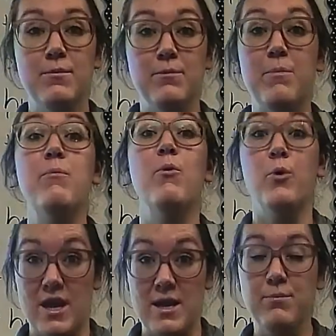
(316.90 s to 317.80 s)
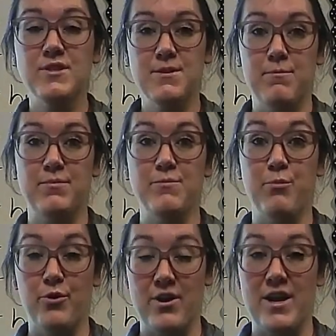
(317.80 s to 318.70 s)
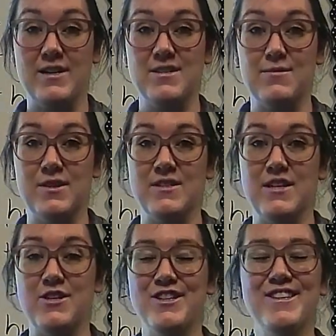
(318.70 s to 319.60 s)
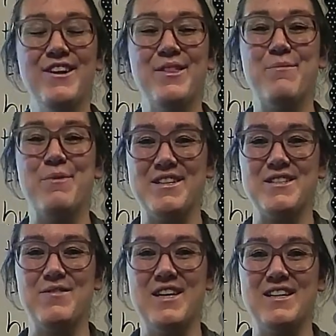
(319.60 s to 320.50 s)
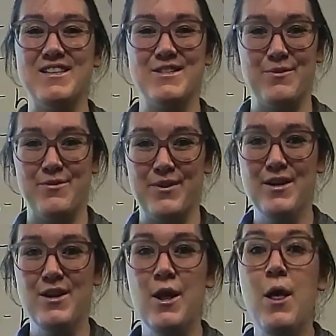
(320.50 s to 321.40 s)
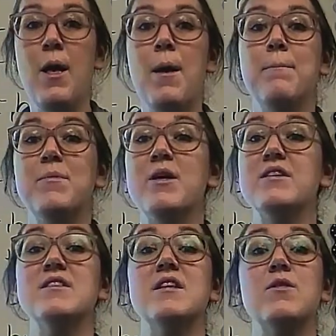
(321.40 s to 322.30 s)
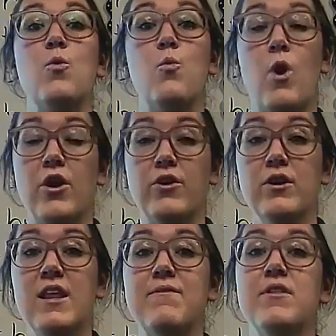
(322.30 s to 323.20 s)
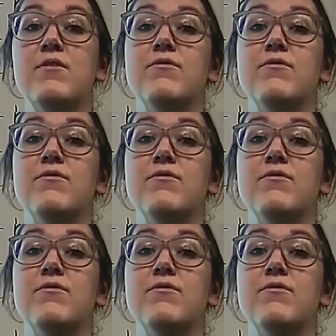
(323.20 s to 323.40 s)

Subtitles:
People were able to create a civilization on the banks of the Indus River because the water left the